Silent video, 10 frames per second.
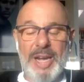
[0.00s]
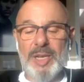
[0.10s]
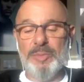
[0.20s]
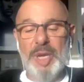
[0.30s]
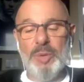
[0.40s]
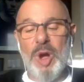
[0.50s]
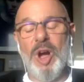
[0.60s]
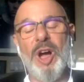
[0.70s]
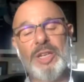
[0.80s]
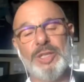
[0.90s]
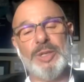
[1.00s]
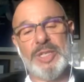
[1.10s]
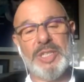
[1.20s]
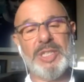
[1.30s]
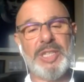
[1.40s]
and meanwhile Hunter
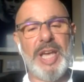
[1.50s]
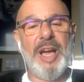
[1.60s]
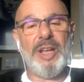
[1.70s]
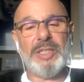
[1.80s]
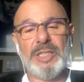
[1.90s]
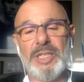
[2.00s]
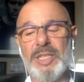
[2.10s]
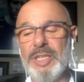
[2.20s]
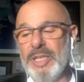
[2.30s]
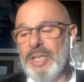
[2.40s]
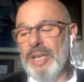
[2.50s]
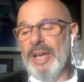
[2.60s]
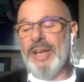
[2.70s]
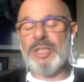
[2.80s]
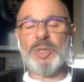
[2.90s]
is in town.
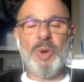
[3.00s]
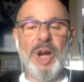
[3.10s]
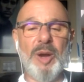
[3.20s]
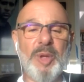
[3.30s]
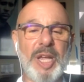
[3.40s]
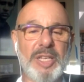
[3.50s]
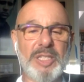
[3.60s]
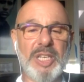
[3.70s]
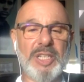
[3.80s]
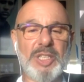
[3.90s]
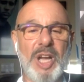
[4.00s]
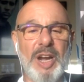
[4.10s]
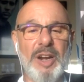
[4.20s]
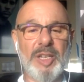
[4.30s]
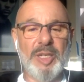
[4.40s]
Esquire magazine has
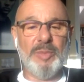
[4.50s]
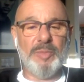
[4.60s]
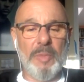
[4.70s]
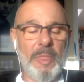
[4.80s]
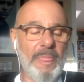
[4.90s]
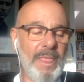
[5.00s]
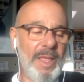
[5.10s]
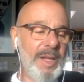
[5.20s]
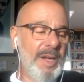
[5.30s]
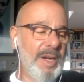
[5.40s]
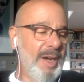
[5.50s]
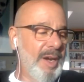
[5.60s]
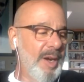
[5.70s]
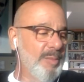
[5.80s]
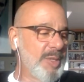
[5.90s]
hired him
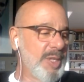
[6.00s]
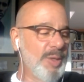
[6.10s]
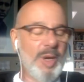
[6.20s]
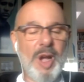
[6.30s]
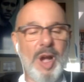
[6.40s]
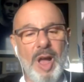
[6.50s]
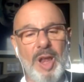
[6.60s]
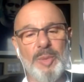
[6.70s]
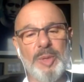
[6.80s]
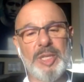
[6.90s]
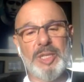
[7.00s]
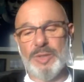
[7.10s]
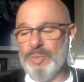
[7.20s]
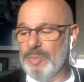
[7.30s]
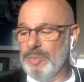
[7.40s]
to do a column, and
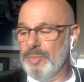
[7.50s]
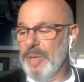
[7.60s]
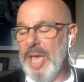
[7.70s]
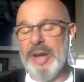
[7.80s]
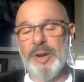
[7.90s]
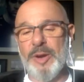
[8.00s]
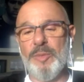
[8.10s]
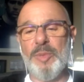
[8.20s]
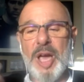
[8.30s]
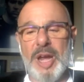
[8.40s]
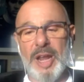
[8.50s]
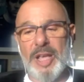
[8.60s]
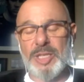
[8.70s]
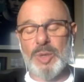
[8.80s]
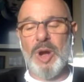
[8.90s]
this editor of mine at
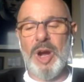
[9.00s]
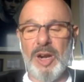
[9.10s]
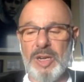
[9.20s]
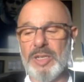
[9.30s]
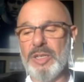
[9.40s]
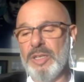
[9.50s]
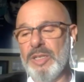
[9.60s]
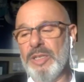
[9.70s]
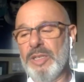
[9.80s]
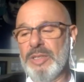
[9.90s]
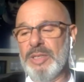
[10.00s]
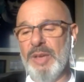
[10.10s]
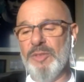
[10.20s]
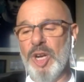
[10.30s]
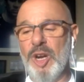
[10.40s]
Esquire,
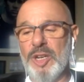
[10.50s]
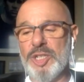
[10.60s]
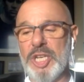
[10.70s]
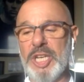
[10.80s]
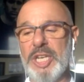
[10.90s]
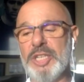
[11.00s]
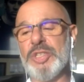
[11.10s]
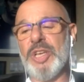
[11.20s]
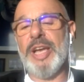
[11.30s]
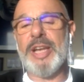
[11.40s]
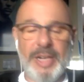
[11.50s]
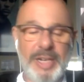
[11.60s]
David Hershey, he's like,